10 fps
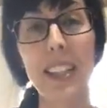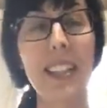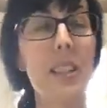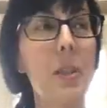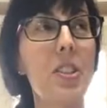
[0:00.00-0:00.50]

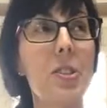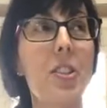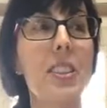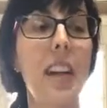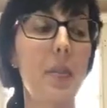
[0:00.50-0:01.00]
especially
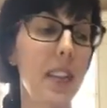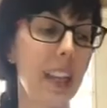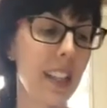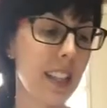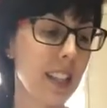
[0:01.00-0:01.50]
during times
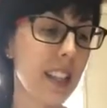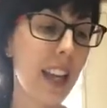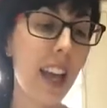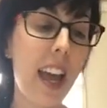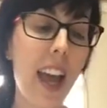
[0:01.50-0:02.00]
like this.
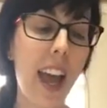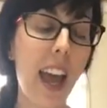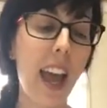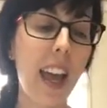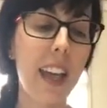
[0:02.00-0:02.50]

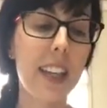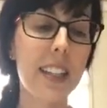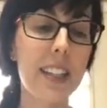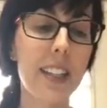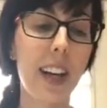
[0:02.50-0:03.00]

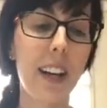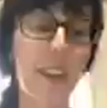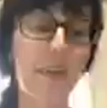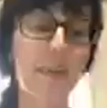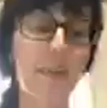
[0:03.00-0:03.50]
And I